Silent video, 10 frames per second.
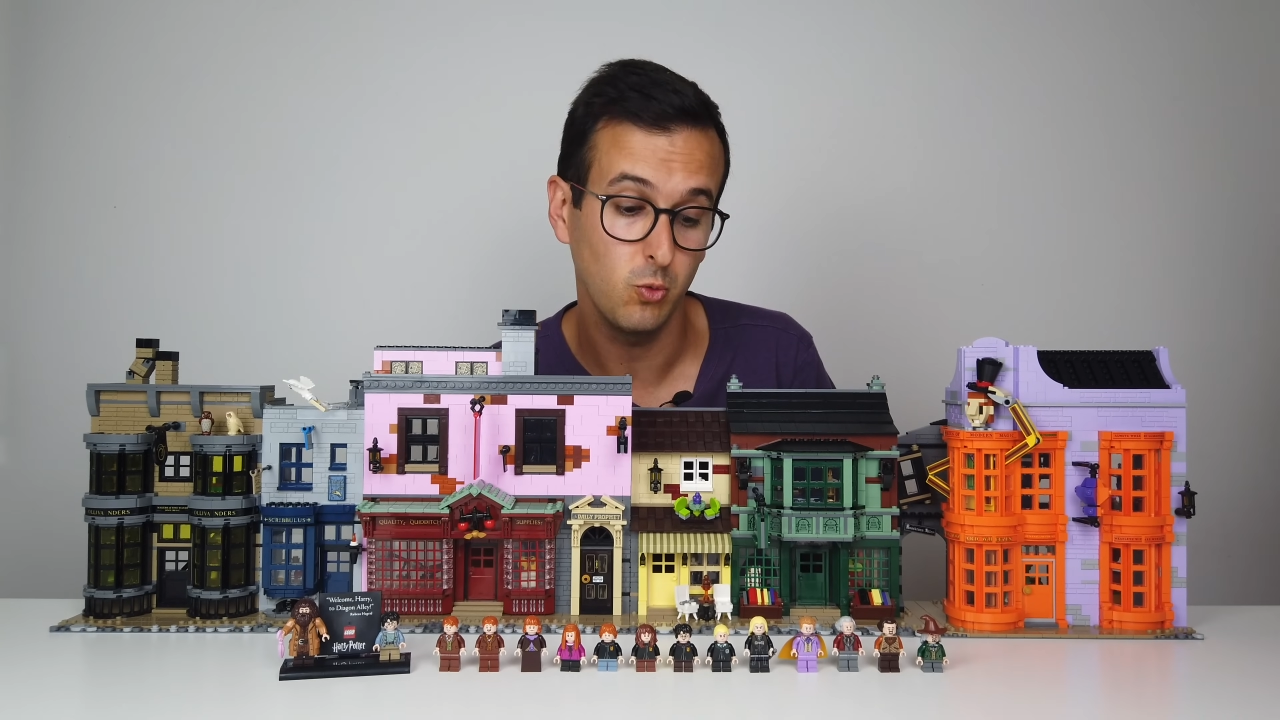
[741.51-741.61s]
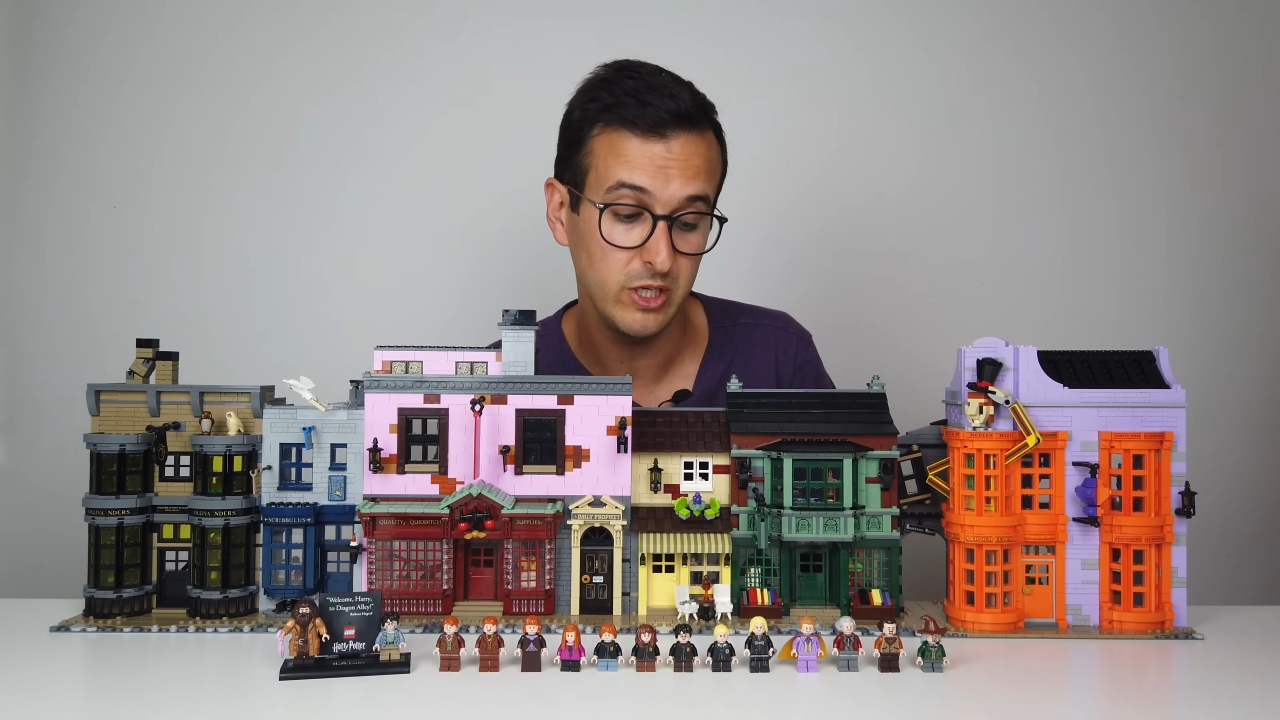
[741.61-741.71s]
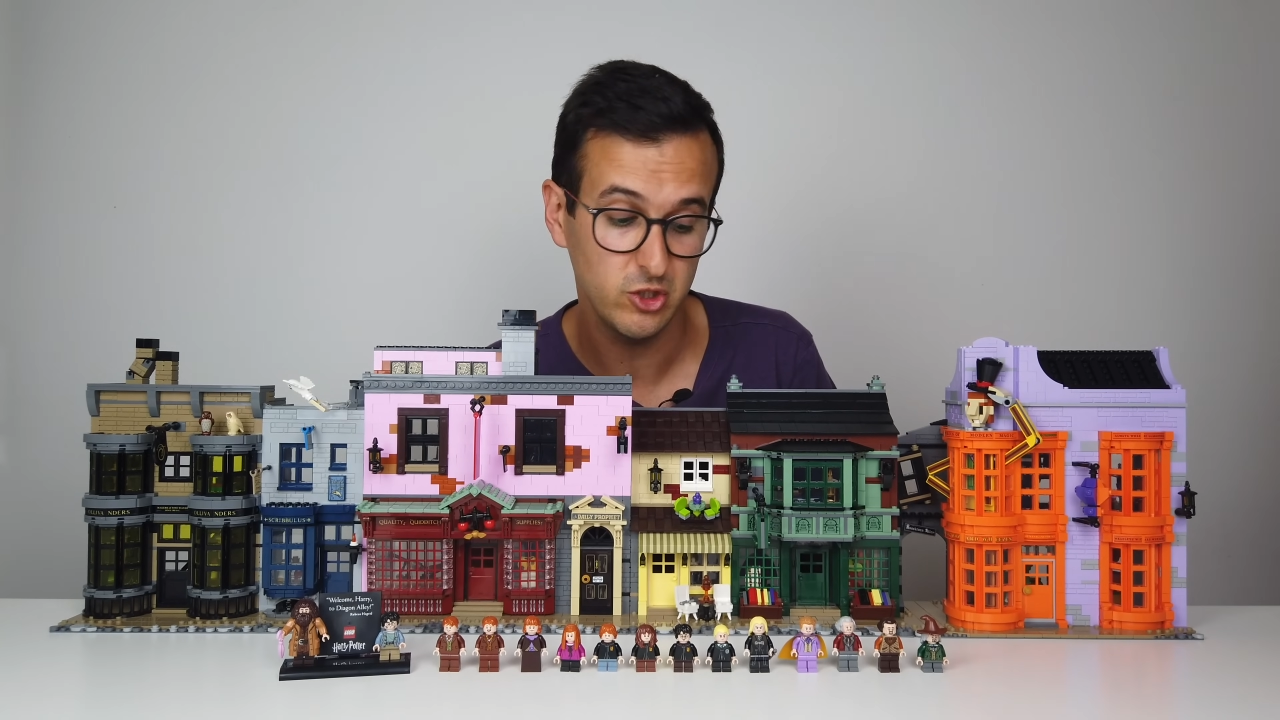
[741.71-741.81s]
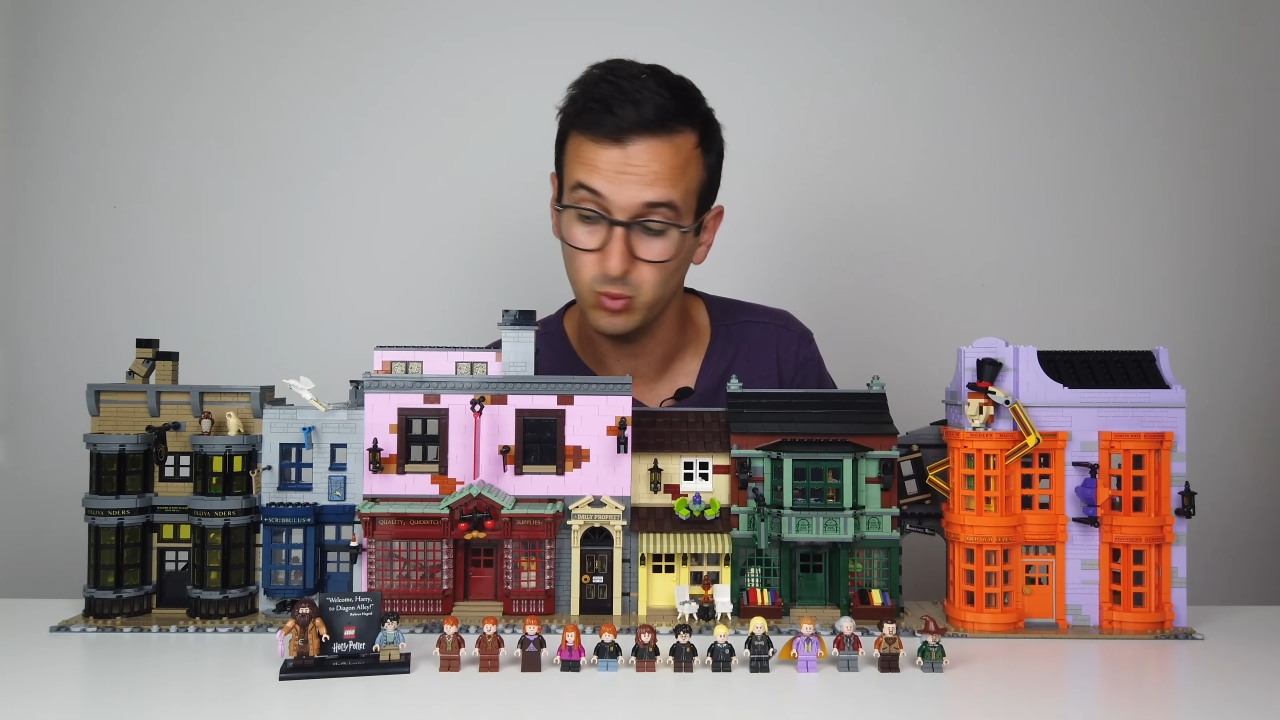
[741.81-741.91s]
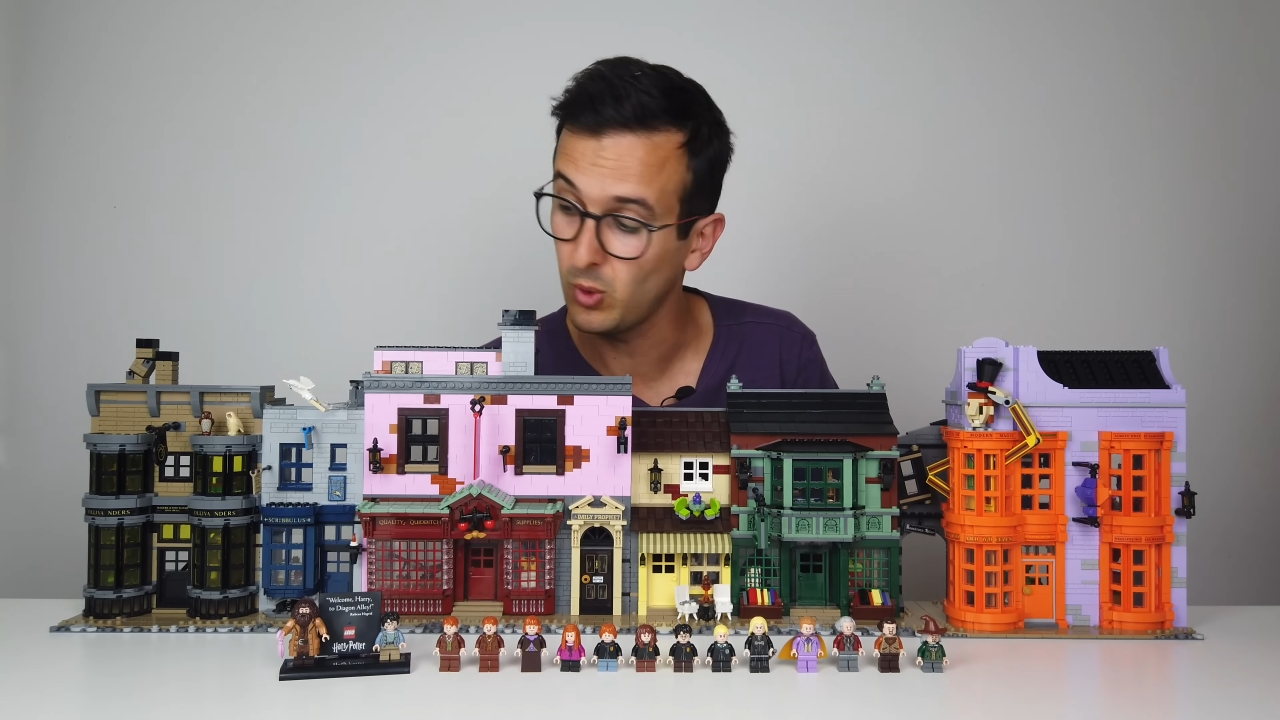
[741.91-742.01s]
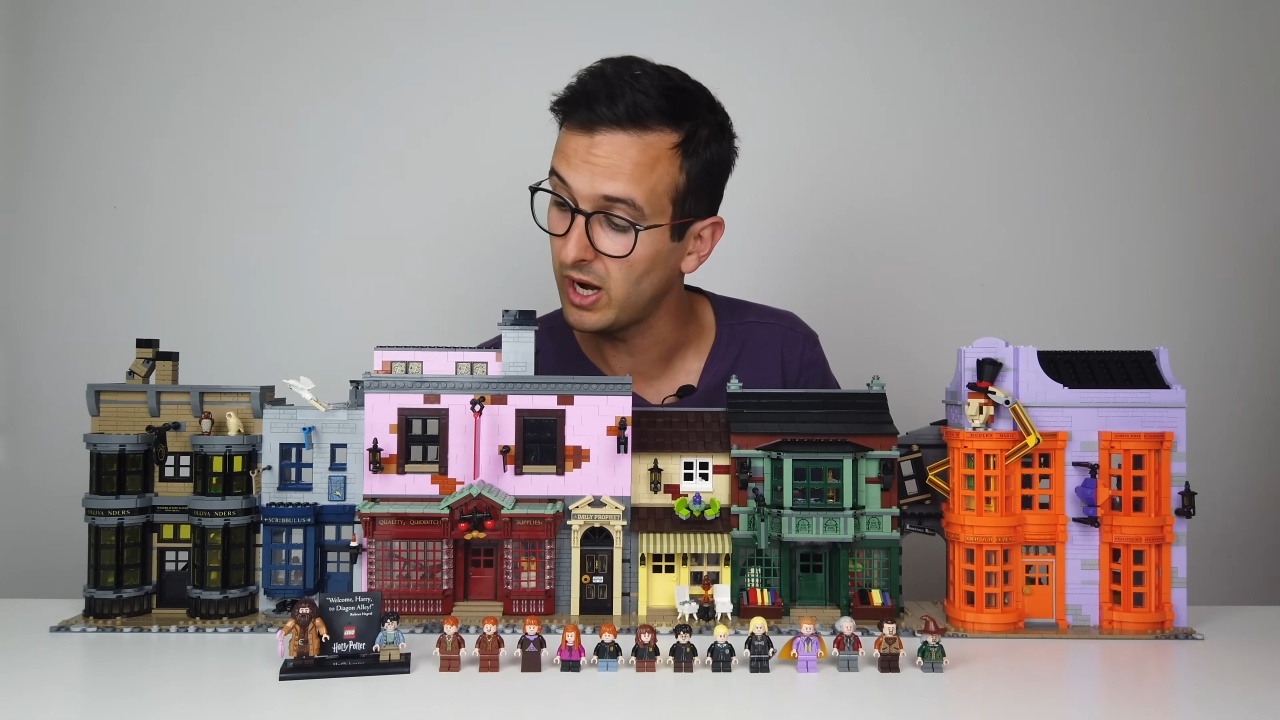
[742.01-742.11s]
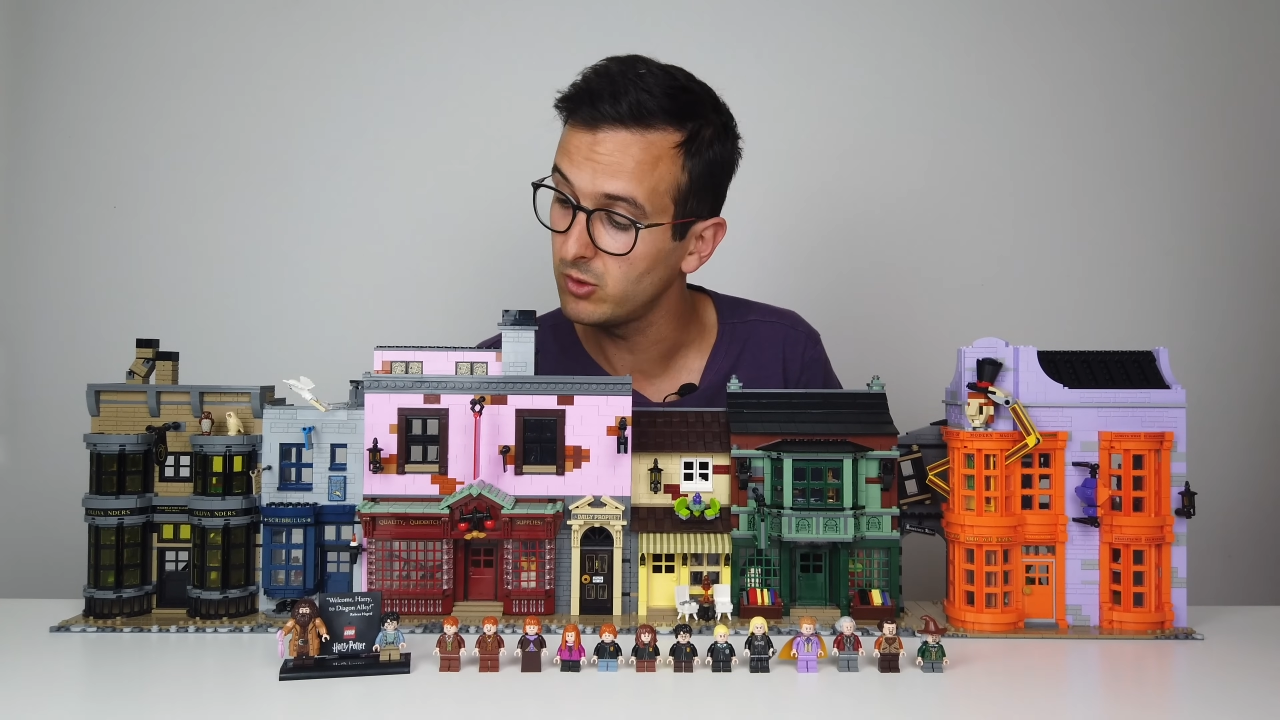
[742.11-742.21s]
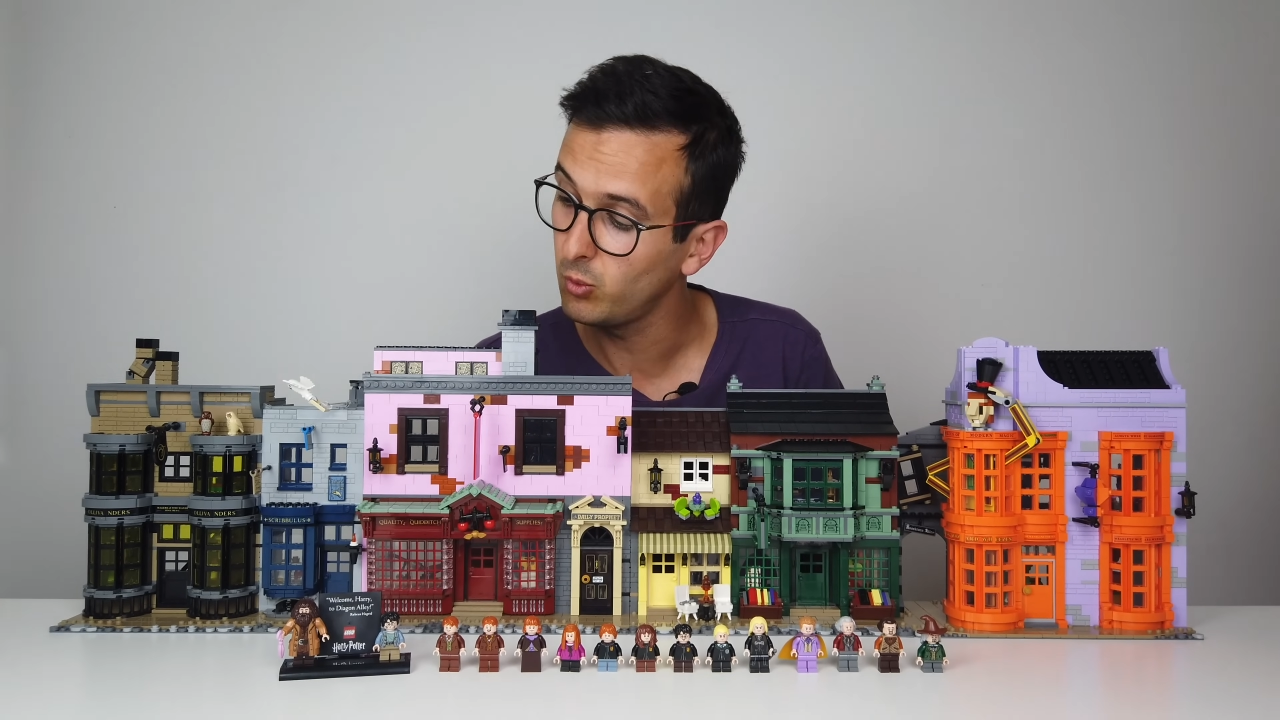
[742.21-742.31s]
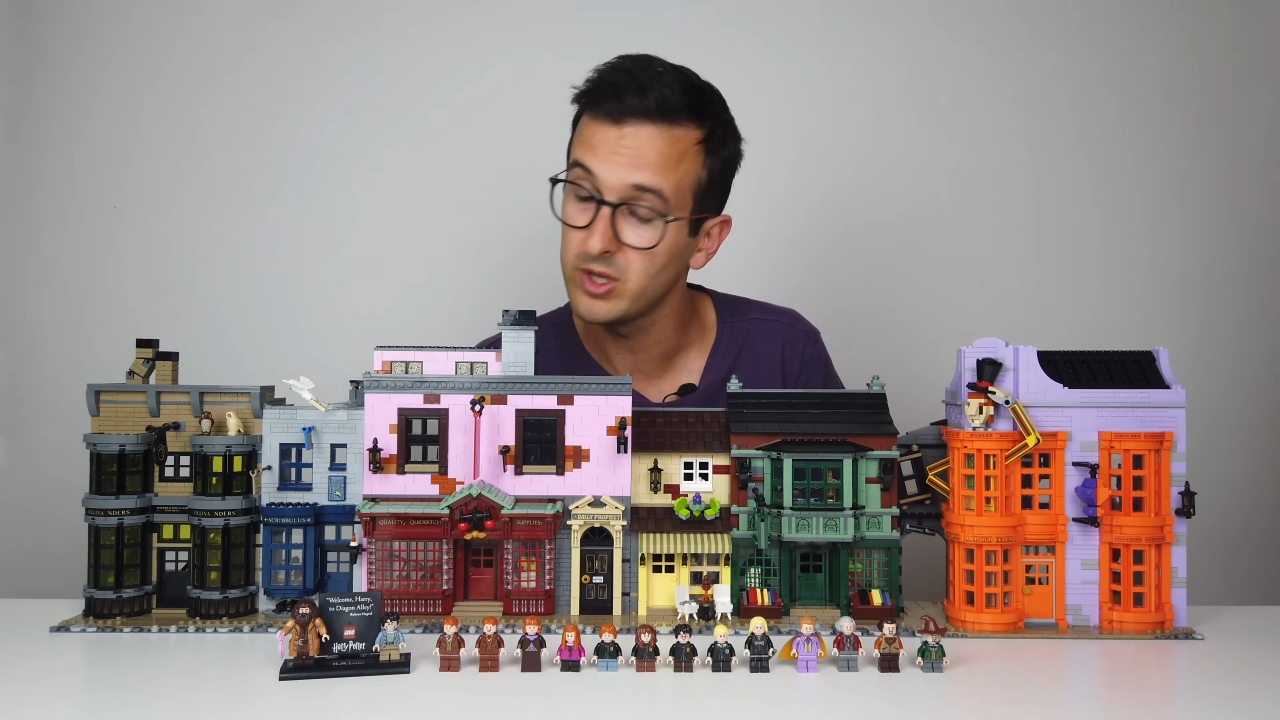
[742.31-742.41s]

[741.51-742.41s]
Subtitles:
which one